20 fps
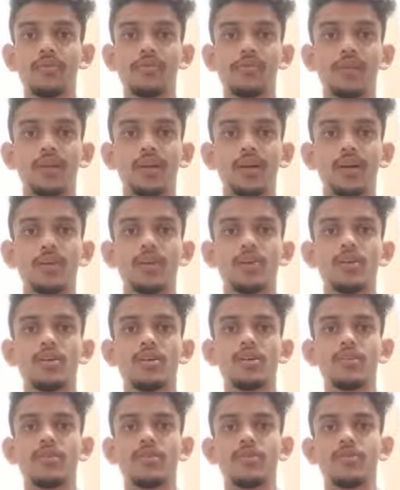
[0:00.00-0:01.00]
where
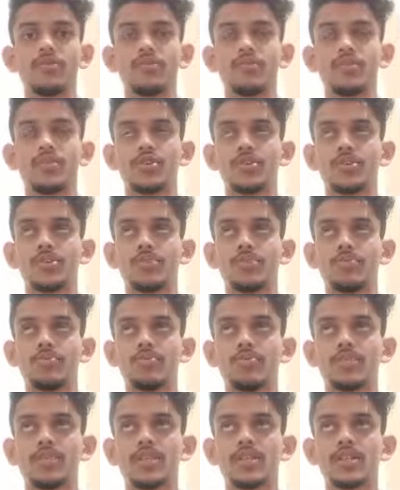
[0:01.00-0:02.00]
we should
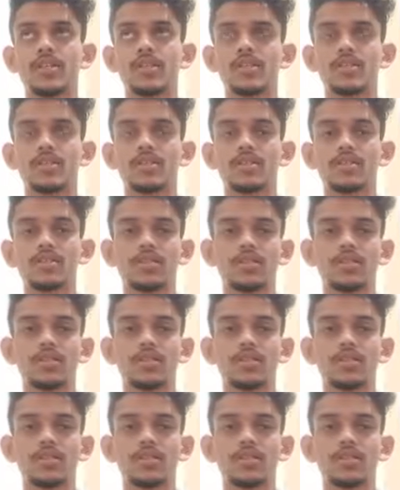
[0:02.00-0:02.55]
place